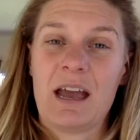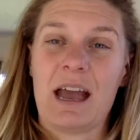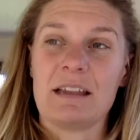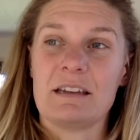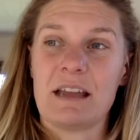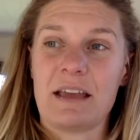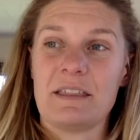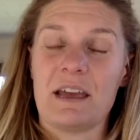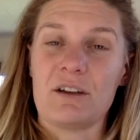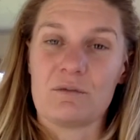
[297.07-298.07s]
And
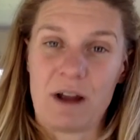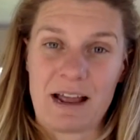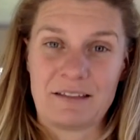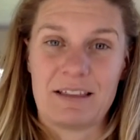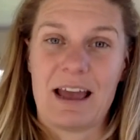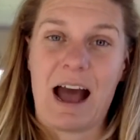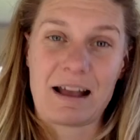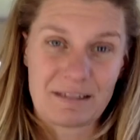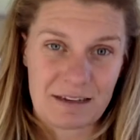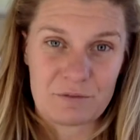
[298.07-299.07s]
that grace, that
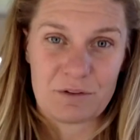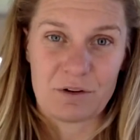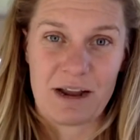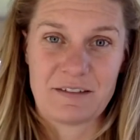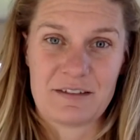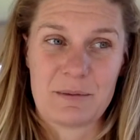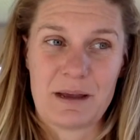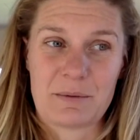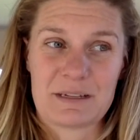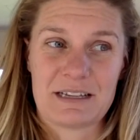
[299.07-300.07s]
asking for grace to be
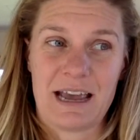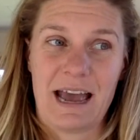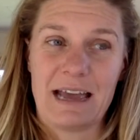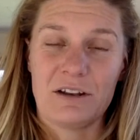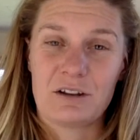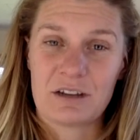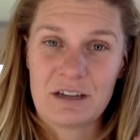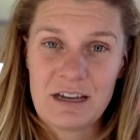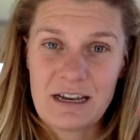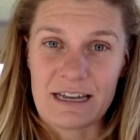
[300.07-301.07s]
able to say, hey, look,
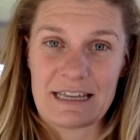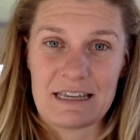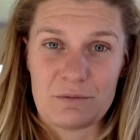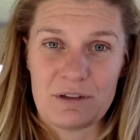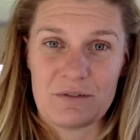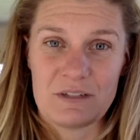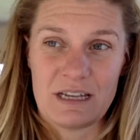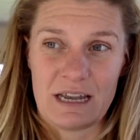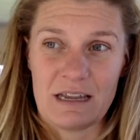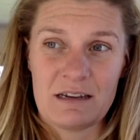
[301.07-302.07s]
I hear what you've
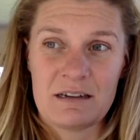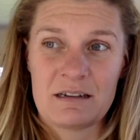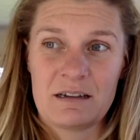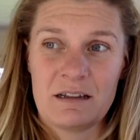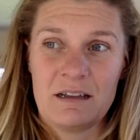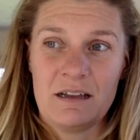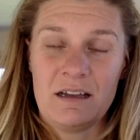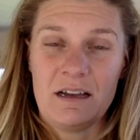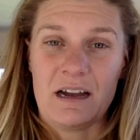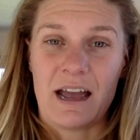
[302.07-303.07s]
said.
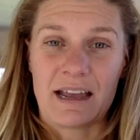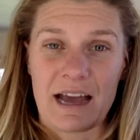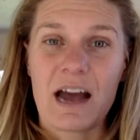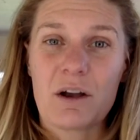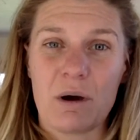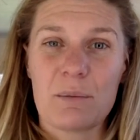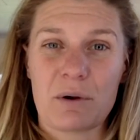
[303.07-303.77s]
I can't quite